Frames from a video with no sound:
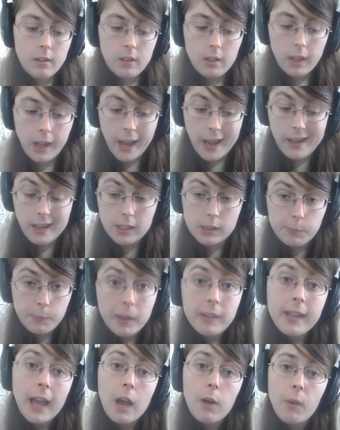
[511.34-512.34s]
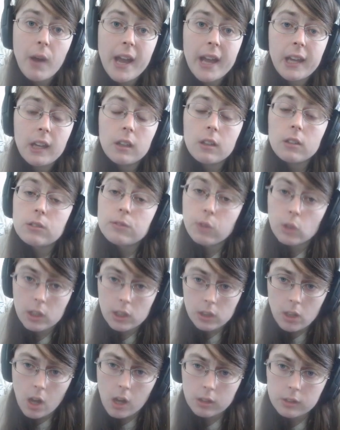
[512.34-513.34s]
And it's been that way for a
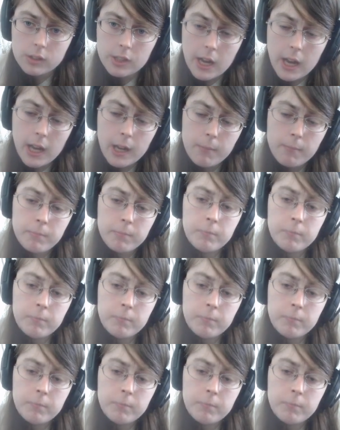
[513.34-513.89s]
long time.